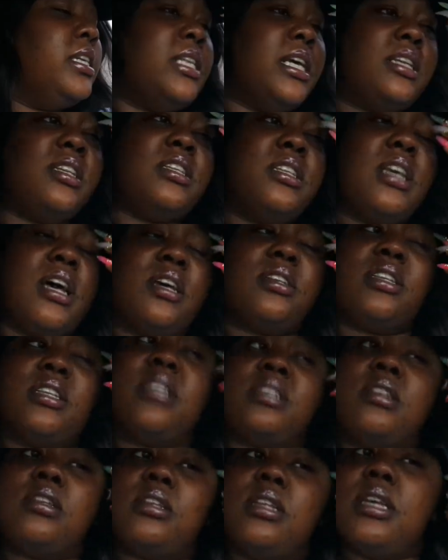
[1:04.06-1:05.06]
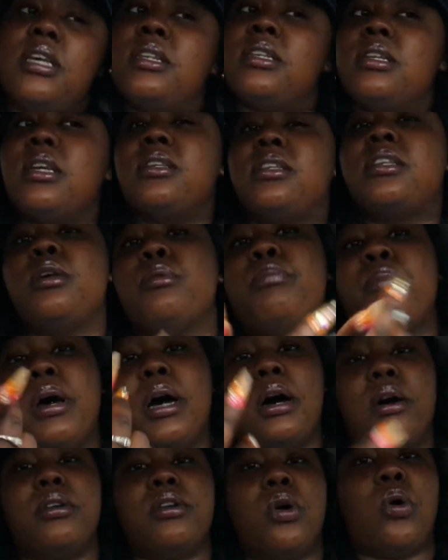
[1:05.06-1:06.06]
It takes until it's the
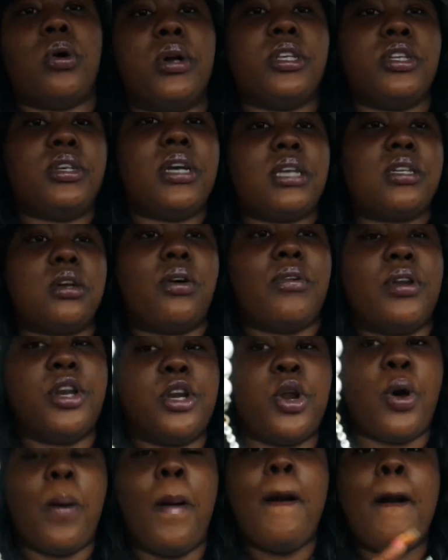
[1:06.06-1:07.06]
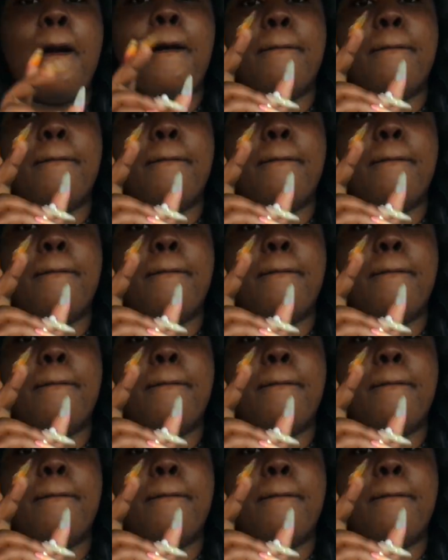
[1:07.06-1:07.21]
seatbelt noise, you guys already know.